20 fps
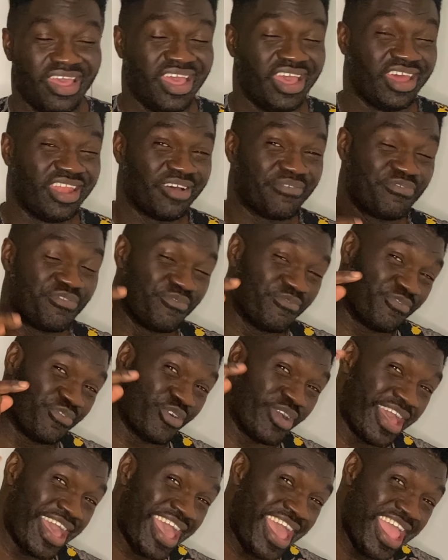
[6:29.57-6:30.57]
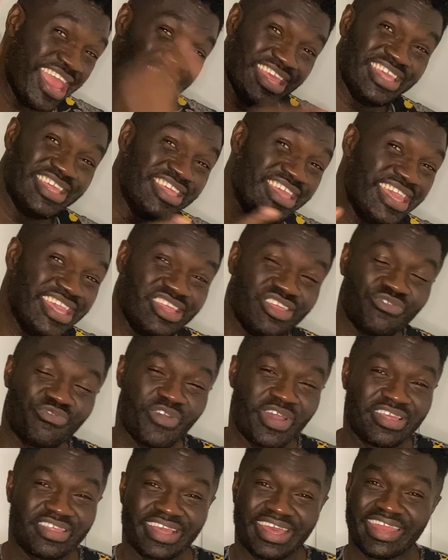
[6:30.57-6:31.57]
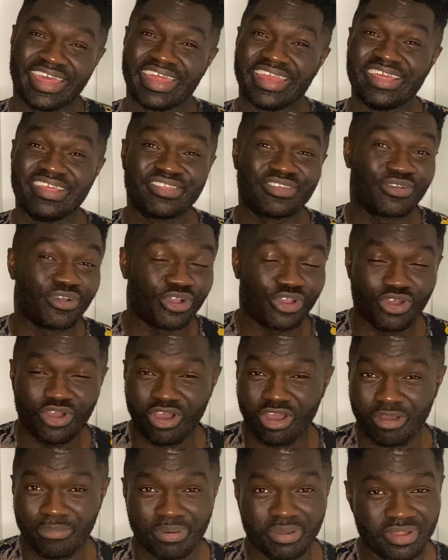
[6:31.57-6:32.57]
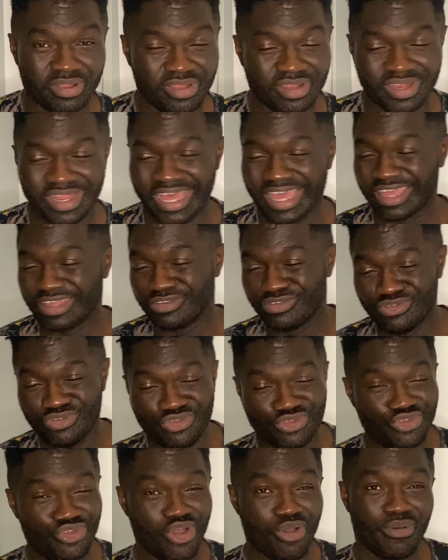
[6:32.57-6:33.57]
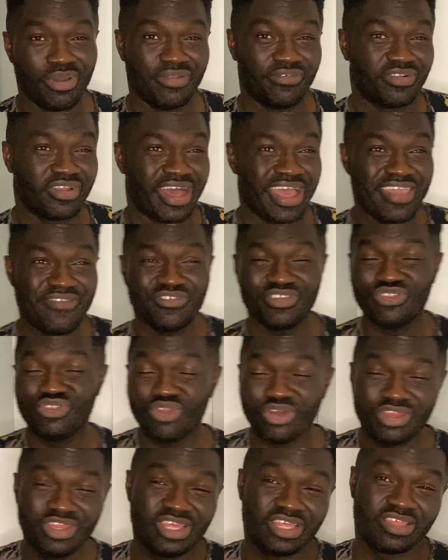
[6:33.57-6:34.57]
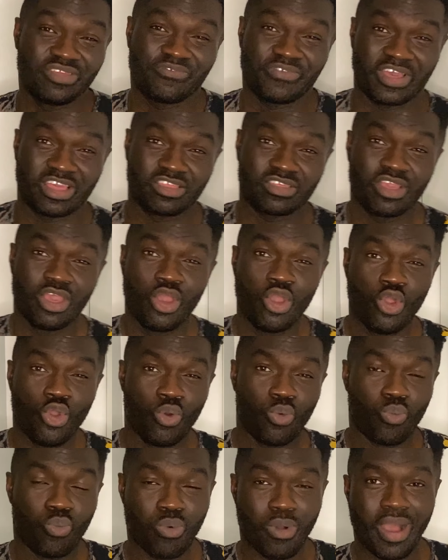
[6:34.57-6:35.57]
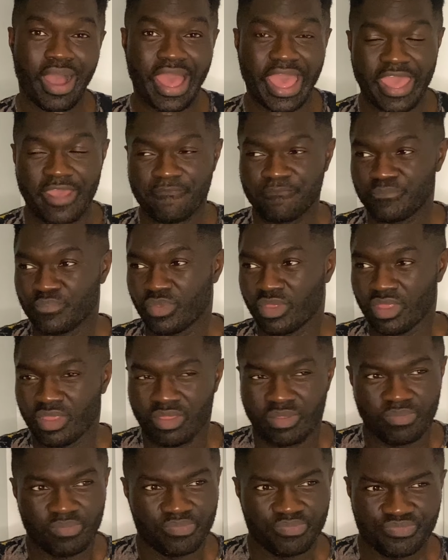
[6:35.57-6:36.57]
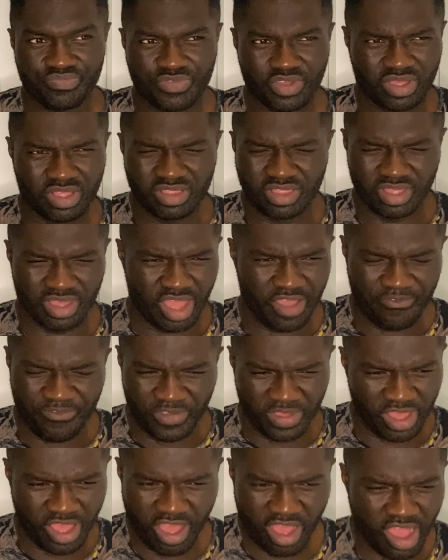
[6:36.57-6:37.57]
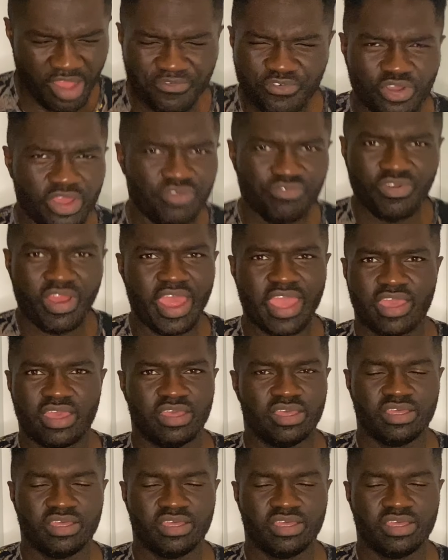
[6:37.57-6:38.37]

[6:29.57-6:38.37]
and I think for any Yeezy fans out there, these are a cop. Like, no other, like, even non-Yeezy fans. Why? I've got it right.